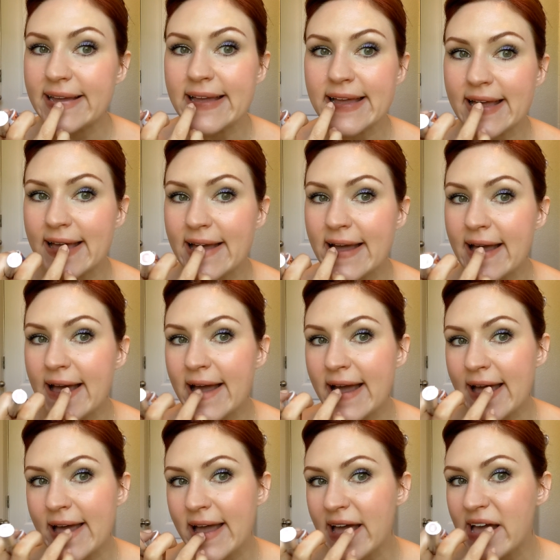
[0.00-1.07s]

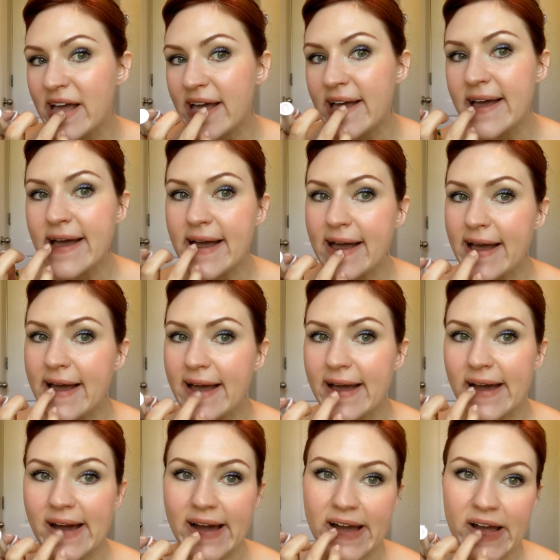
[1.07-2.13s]

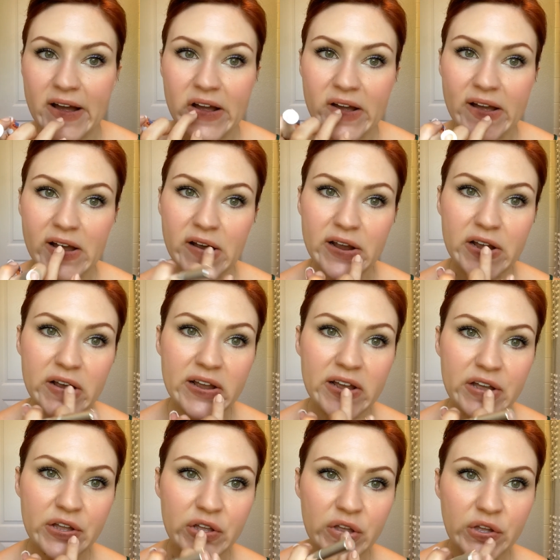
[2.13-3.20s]

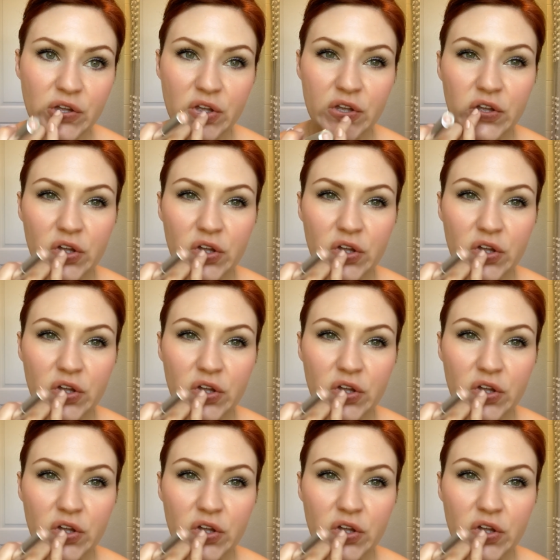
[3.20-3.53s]
(silence)